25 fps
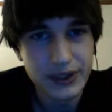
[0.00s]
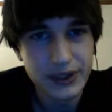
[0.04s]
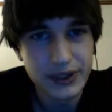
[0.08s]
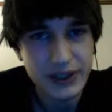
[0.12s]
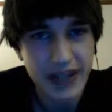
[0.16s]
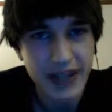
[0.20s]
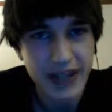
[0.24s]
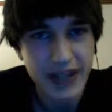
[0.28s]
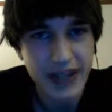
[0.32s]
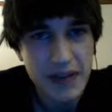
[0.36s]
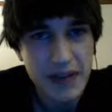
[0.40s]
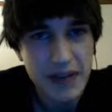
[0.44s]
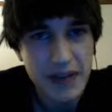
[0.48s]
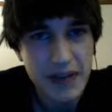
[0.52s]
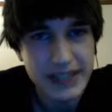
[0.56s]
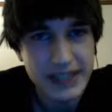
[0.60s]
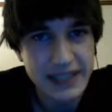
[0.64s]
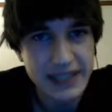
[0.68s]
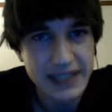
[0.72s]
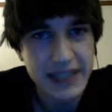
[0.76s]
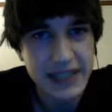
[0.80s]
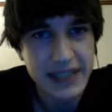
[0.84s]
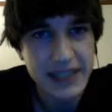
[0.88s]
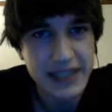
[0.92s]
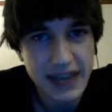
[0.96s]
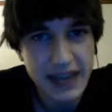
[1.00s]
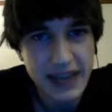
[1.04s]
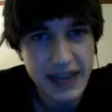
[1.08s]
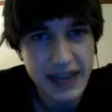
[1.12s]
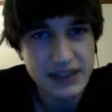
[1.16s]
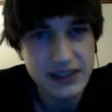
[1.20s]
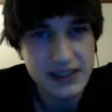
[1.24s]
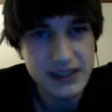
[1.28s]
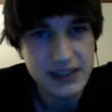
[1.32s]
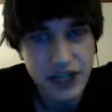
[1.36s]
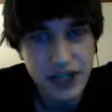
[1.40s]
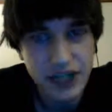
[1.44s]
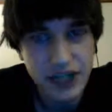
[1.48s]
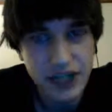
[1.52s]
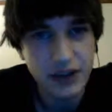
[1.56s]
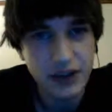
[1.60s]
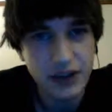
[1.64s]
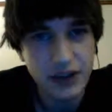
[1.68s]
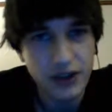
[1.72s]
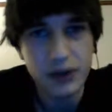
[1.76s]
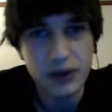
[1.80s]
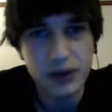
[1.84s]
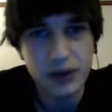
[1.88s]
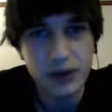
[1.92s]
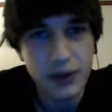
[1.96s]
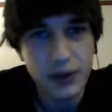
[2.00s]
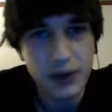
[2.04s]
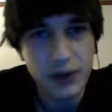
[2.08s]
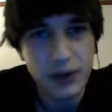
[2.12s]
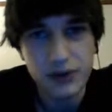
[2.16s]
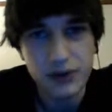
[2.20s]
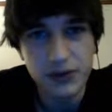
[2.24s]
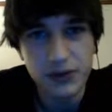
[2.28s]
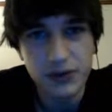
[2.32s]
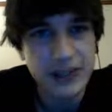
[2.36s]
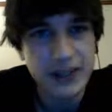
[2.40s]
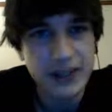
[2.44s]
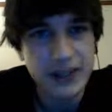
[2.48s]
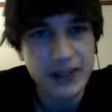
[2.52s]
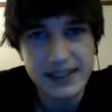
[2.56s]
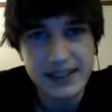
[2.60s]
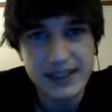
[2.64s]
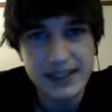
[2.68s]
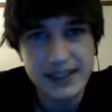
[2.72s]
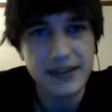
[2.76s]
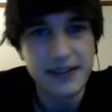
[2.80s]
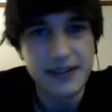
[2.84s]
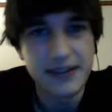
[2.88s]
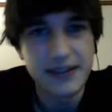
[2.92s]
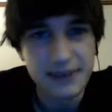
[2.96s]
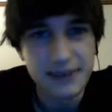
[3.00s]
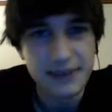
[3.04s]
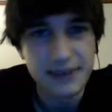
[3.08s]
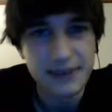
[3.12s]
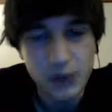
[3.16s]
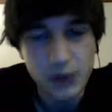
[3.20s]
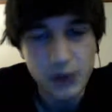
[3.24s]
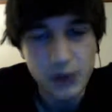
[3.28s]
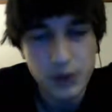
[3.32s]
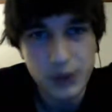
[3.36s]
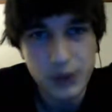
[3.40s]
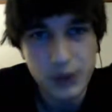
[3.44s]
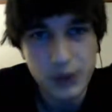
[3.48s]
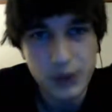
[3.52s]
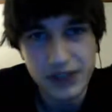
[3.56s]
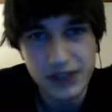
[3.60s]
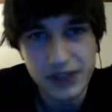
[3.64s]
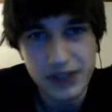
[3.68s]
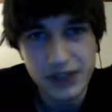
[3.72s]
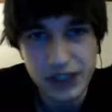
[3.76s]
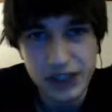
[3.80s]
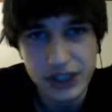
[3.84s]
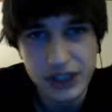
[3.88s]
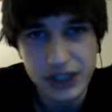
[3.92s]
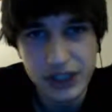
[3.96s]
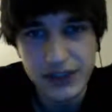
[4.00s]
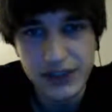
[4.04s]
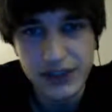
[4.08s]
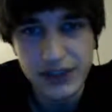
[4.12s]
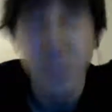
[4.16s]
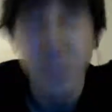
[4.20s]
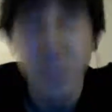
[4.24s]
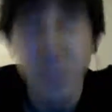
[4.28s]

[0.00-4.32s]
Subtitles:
like ABC, X channel in whatever fucking state. Who gives a shit spill?